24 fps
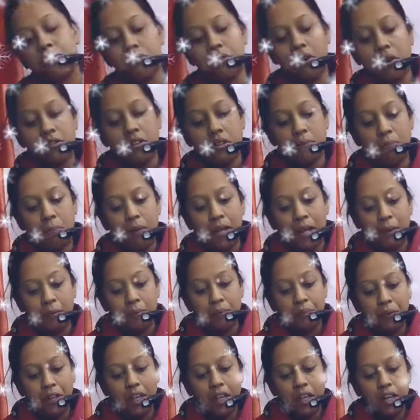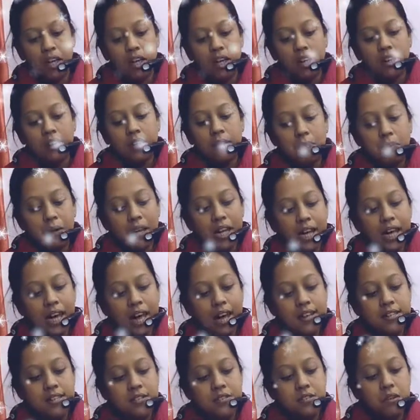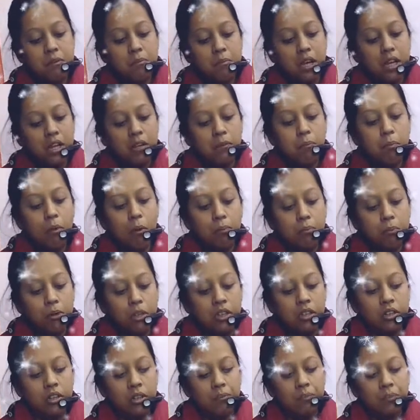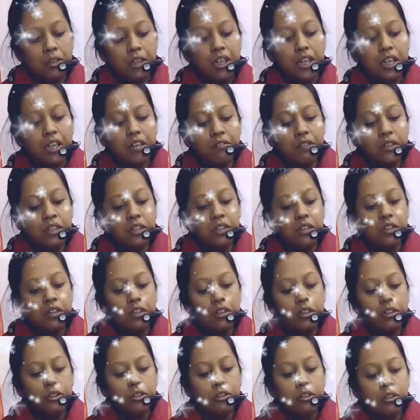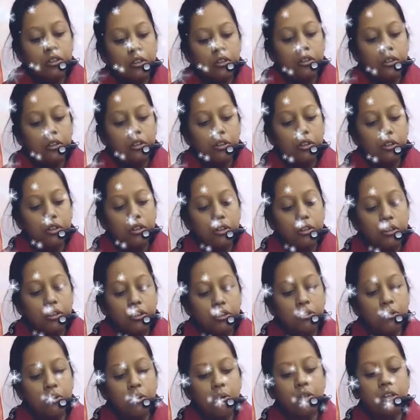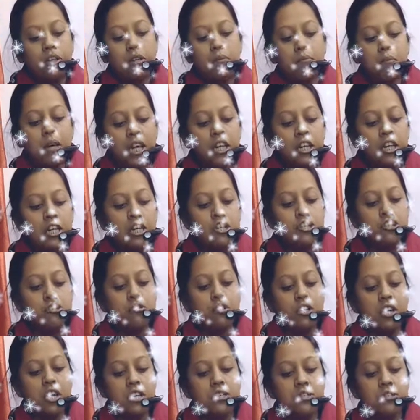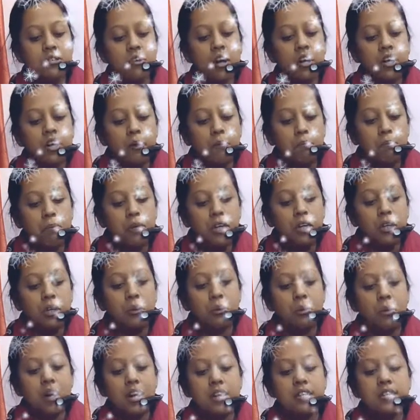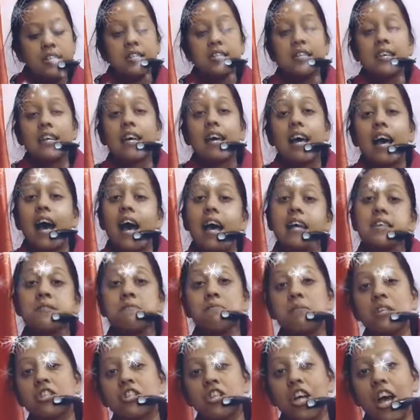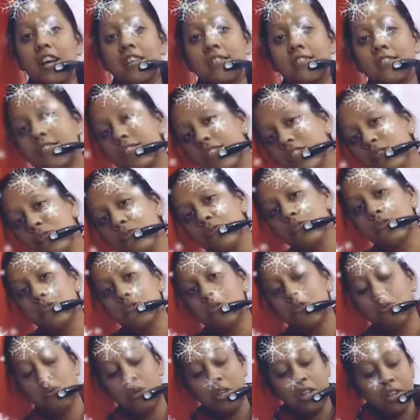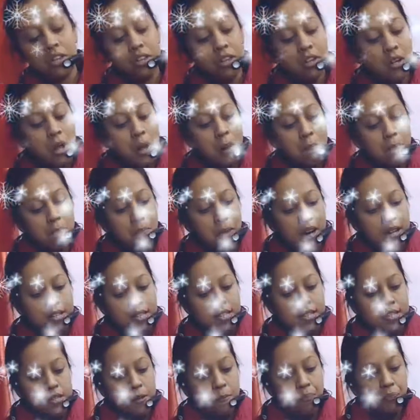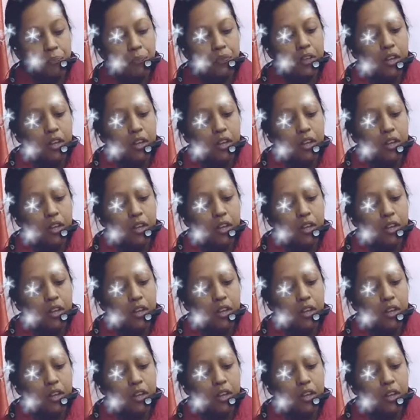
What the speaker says: throughout the play. The play has remained popular even though the main issue does not appeal to us as much as it used to do in the past.